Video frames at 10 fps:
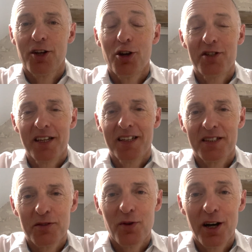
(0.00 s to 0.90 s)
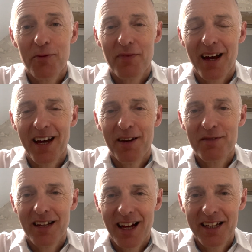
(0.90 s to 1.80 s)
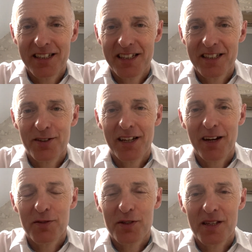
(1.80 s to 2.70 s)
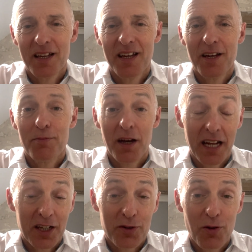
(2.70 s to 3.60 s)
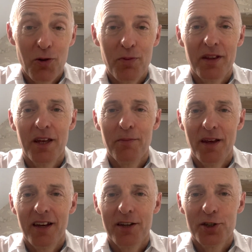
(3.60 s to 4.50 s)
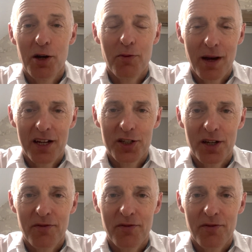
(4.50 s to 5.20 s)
Greetings. Well, I am delighted to announce my next role will be the EMEA General Manager